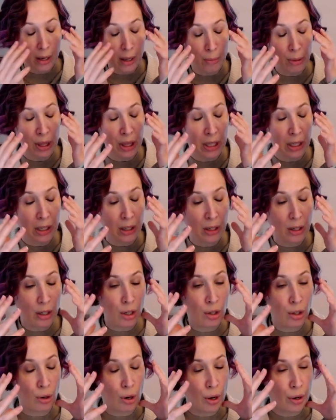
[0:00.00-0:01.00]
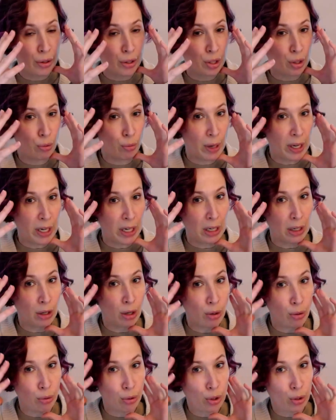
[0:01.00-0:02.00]
but then you're also writing
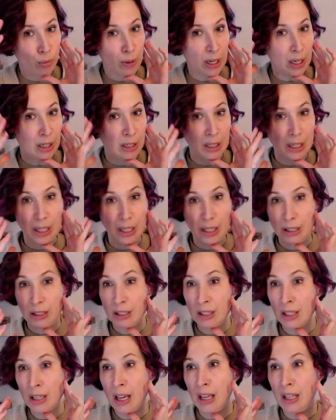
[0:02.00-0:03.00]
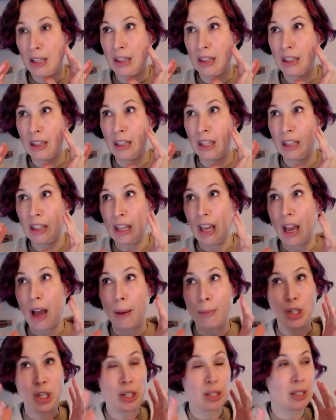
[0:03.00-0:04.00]
code to recognize that the
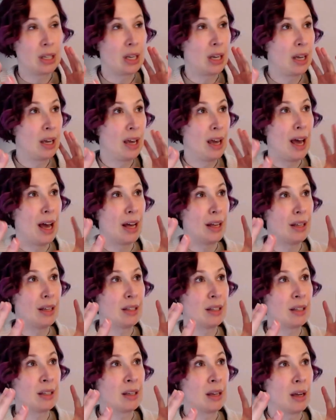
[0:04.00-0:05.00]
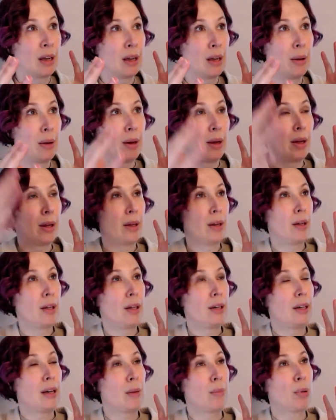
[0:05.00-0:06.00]
object has
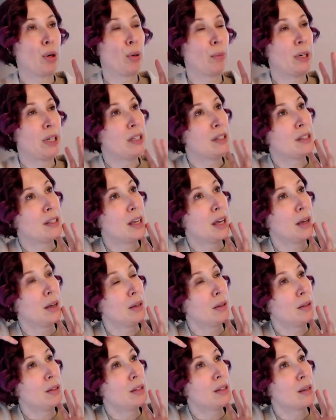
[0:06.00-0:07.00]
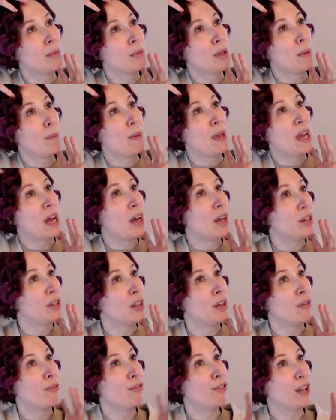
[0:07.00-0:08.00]
not permanence, uh, something beyond
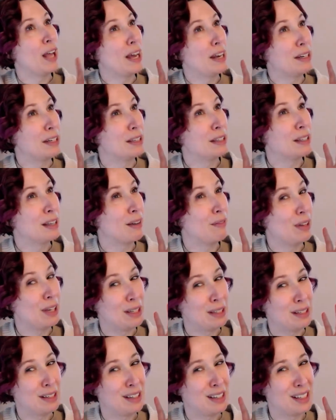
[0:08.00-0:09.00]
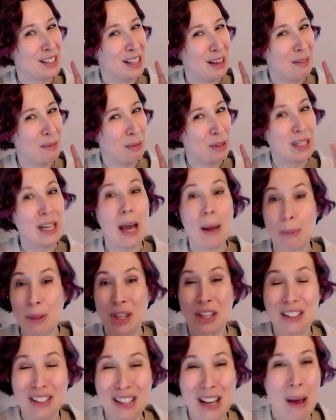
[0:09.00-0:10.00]
the flatness of it. Does that mm-hmm. depth,
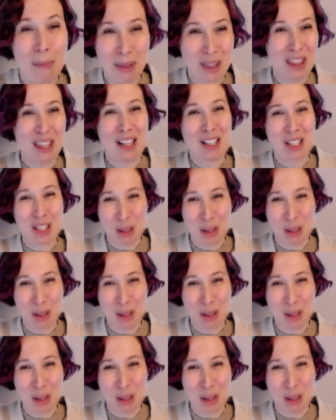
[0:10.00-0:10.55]
depth, depth, That's